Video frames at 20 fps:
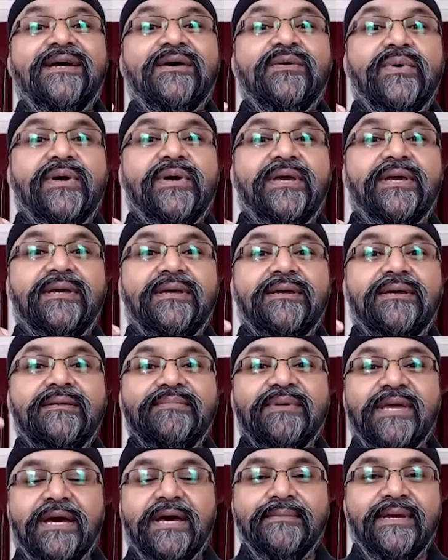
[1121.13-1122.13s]
we're
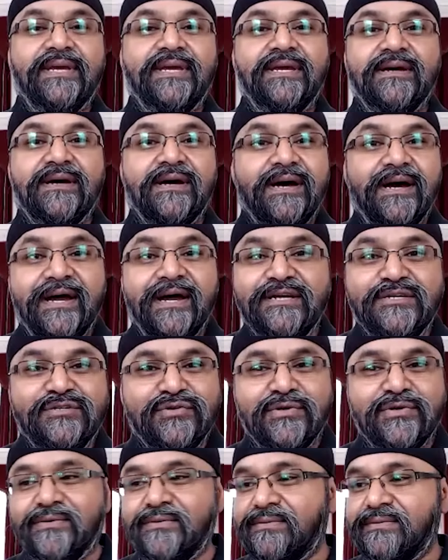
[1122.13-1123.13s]
becoming
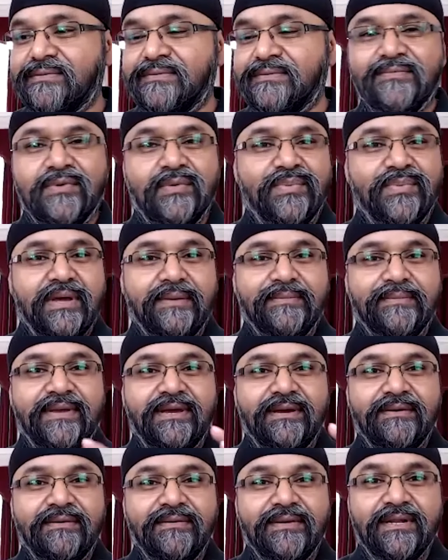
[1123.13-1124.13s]
hydro, we're
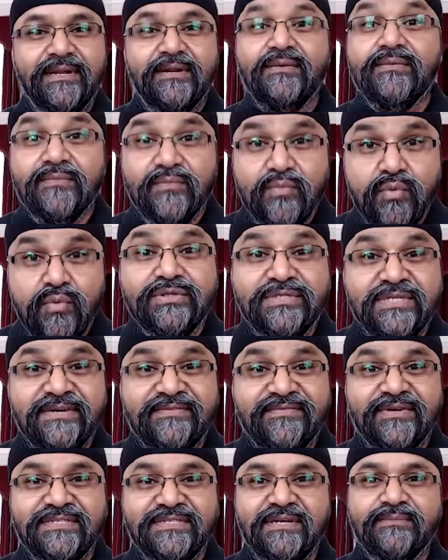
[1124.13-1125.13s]
becoming, you know, water,
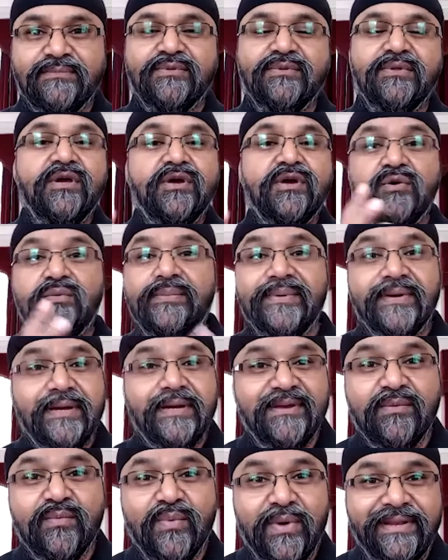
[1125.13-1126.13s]
for example, or we're
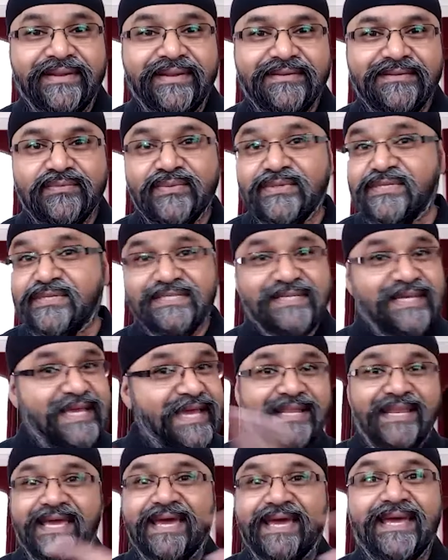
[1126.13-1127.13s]
becoming wind, which is
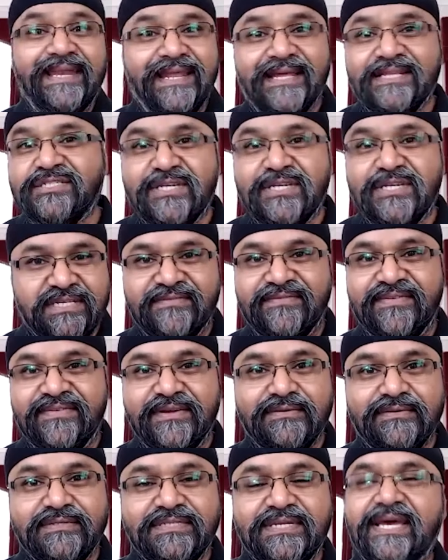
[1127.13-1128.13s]
again energetic
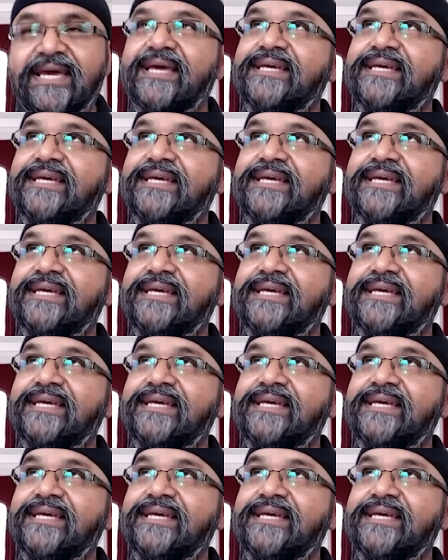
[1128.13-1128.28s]
fields.